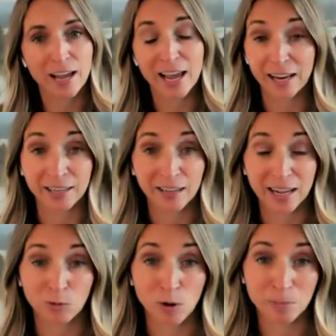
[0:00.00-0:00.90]
and
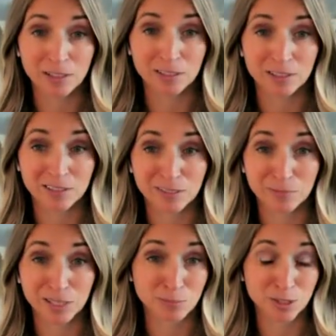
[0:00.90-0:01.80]
and women
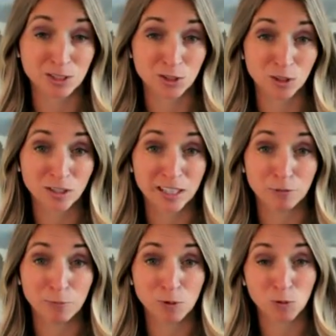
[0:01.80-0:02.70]
sometimes historically have
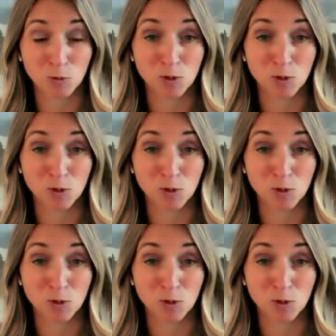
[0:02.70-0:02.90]
been